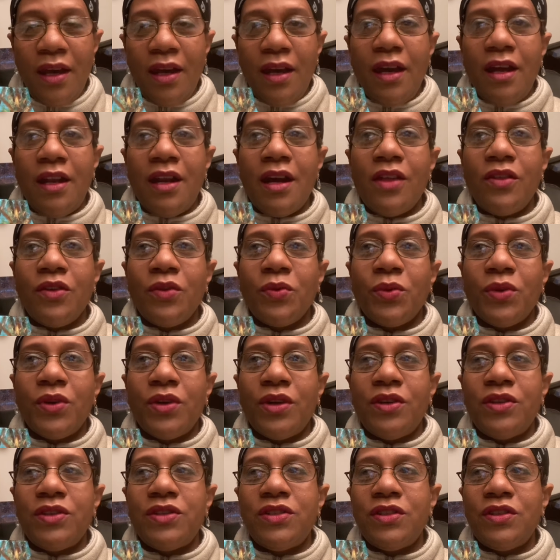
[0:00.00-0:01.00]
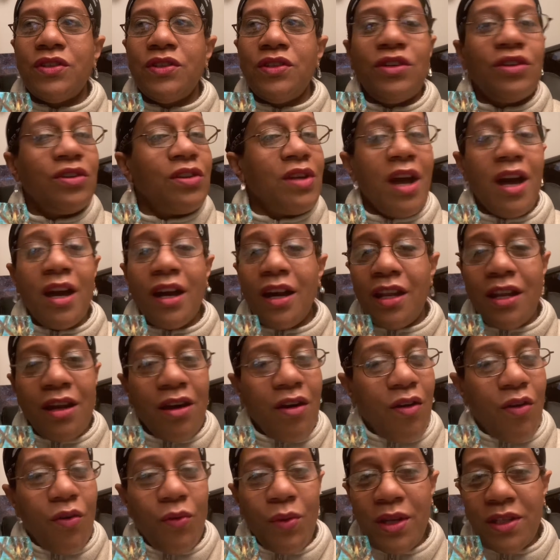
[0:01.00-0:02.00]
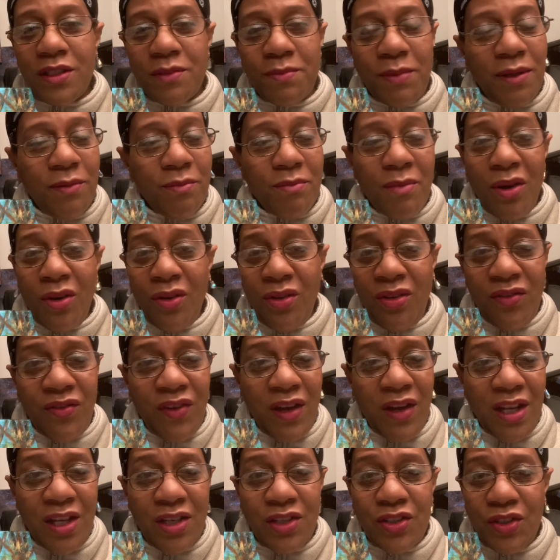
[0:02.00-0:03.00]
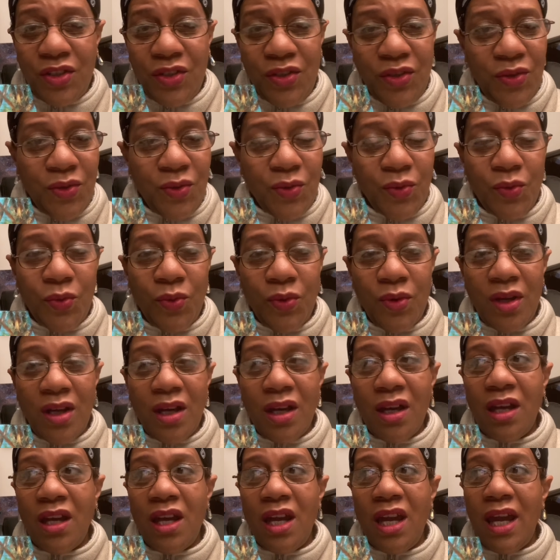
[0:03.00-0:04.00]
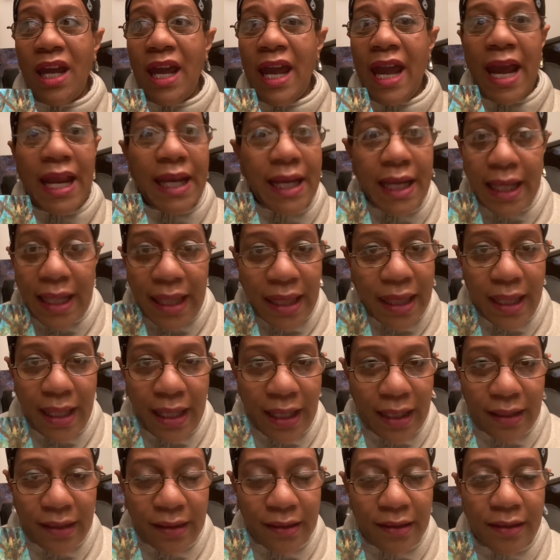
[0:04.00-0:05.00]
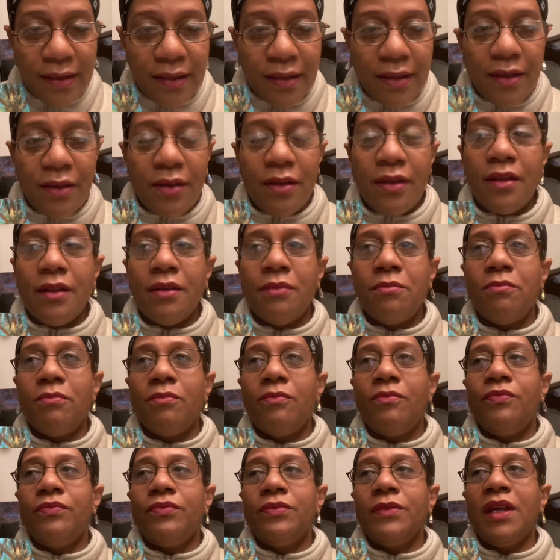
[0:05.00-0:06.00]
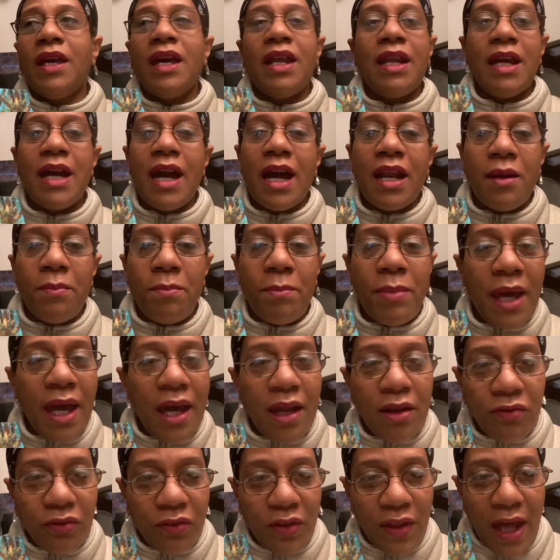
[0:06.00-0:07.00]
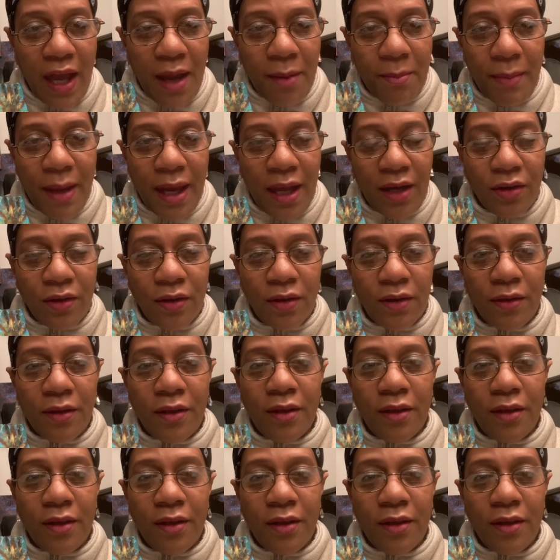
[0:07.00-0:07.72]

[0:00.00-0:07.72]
In other words, you're not going to always be motivated to do anything, getting out of bed for that matter.